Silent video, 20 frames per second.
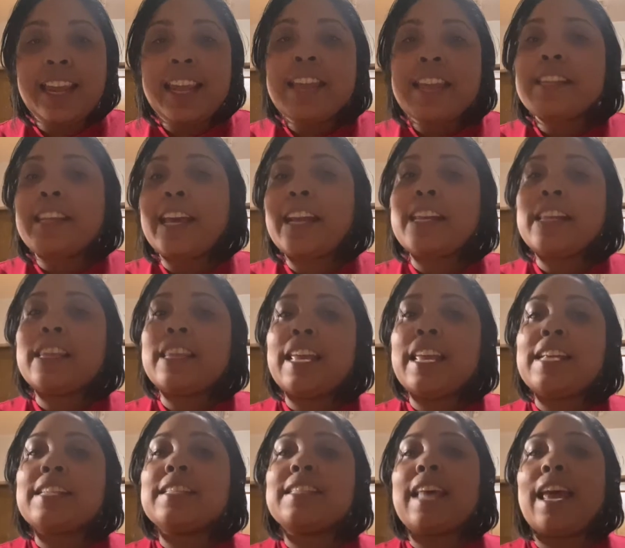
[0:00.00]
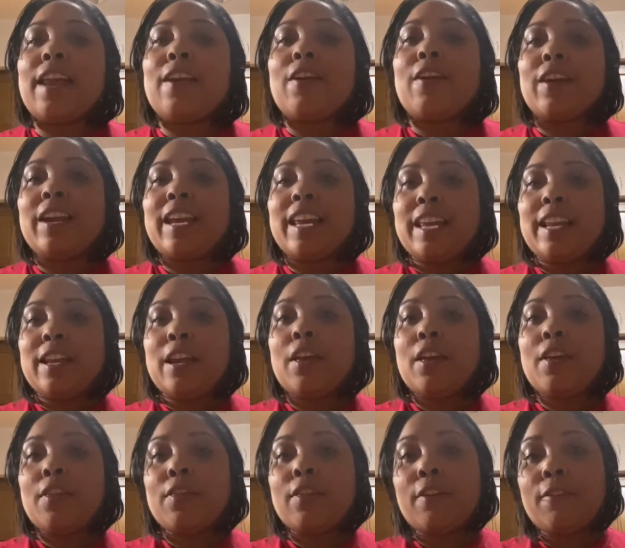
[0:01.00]
like the things that are in
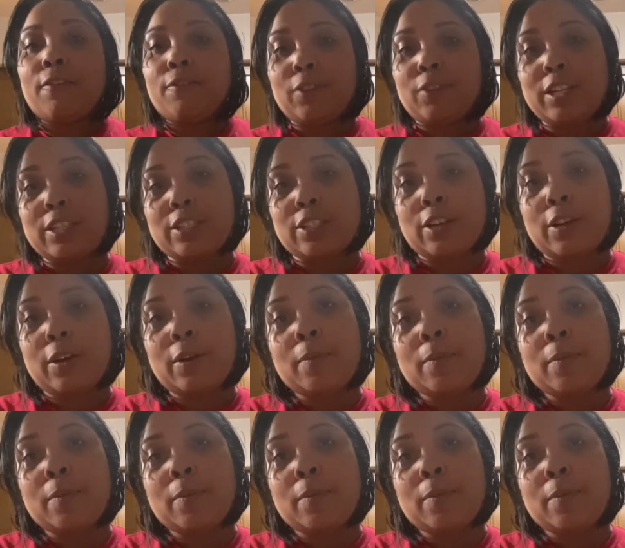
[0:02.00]
the freezer,